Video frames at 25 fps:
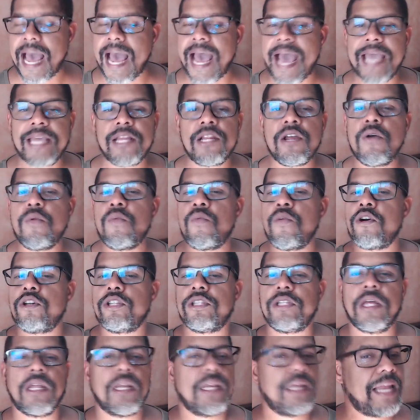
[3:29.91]
I don't
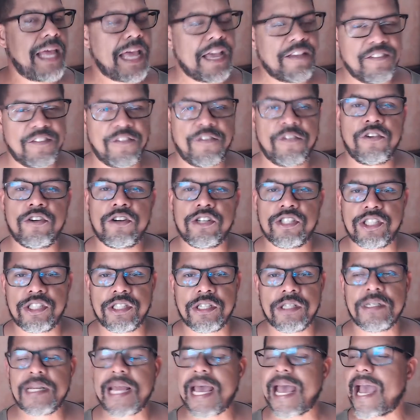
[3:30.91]
want the left
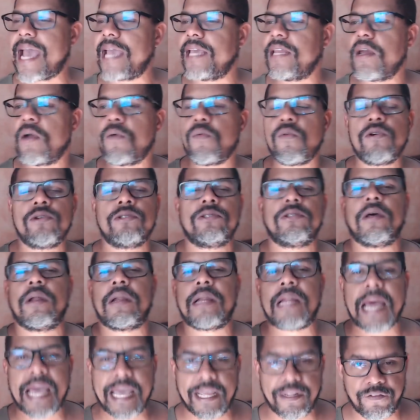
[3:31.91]
version, I don't want the
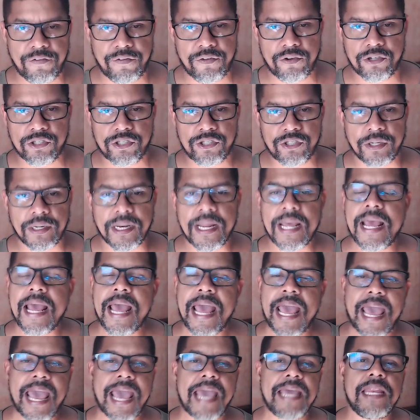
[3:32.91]
right version.
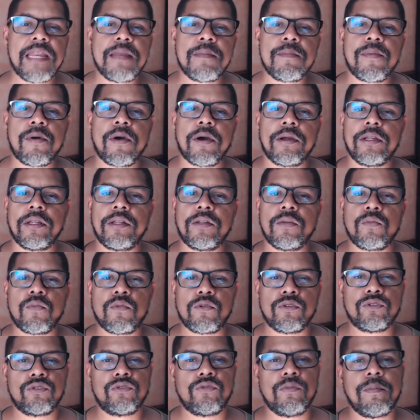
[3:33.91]
Anybody that
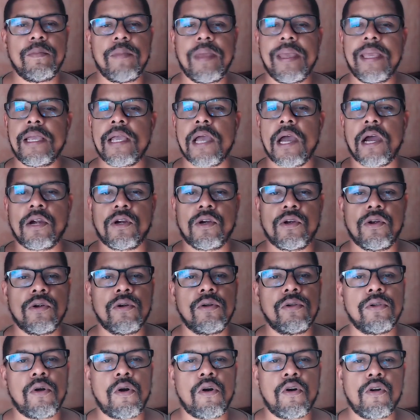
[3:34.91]
wants to make a
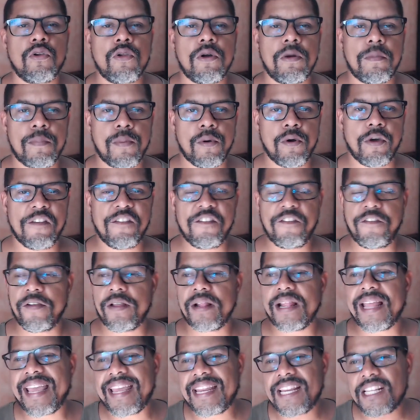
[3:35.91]
girl or a boy
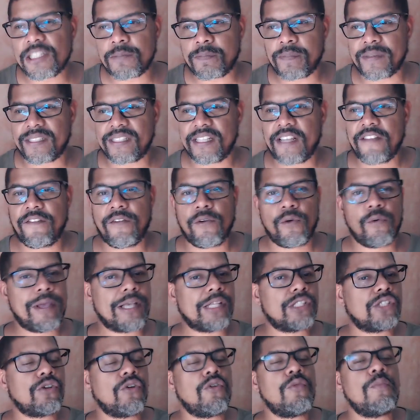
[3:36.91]
feel in a specific way
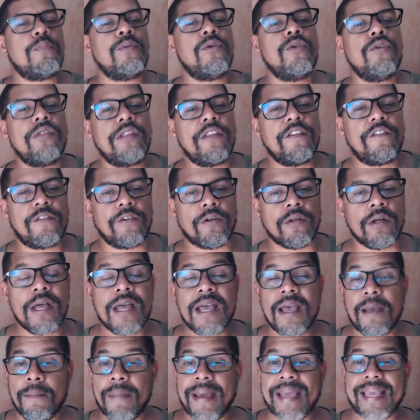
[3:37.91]
so beautiful
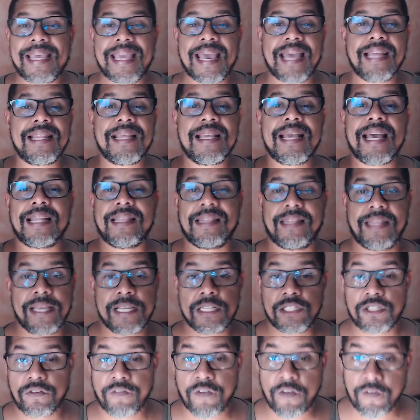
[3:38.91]
by getting
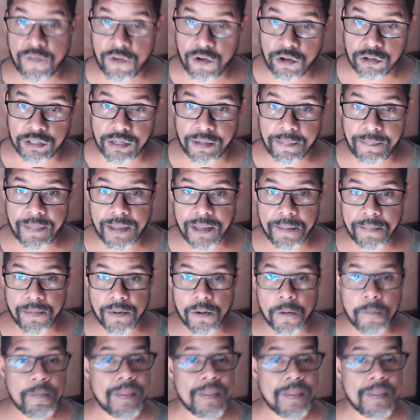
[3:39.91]
attention from other people,